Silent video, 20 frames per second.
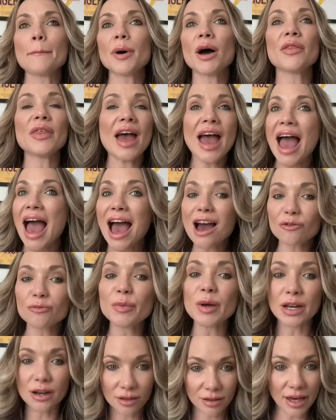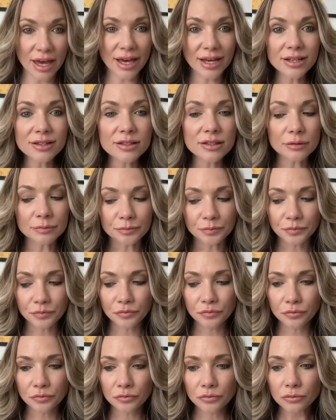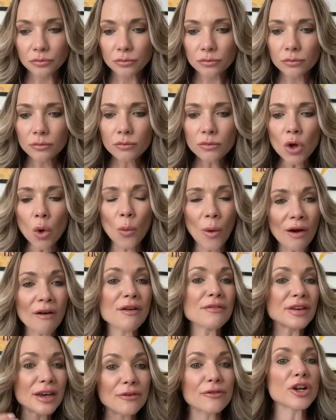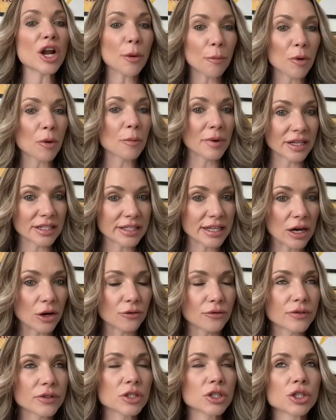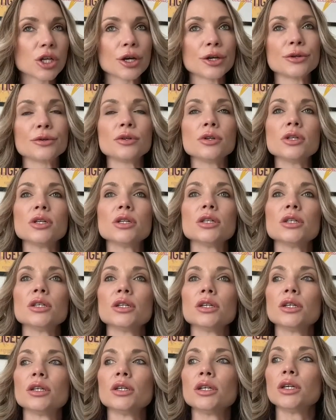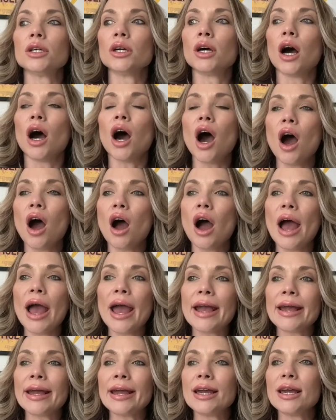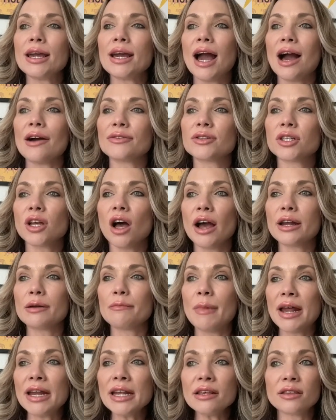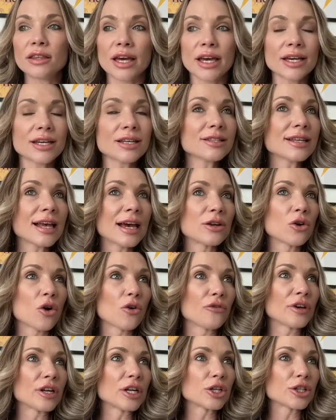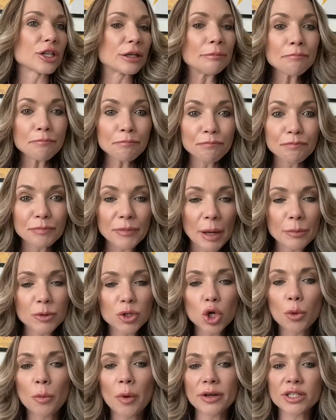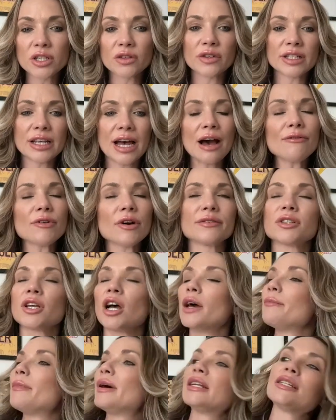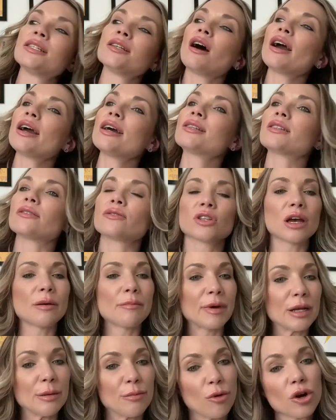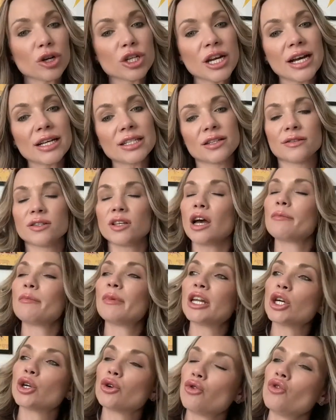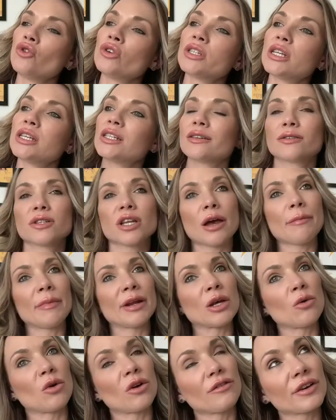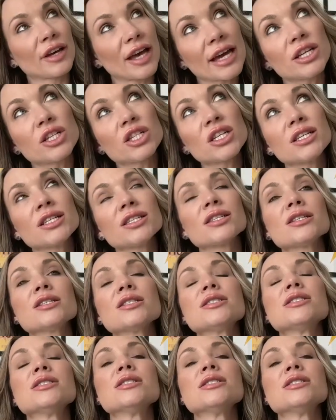But there have been things where I've given up on myself. So I have started many things and not finished them. I'm sure most of us have. I've started many diets. I've started many projects. I've started many courses. I've started many qualifications.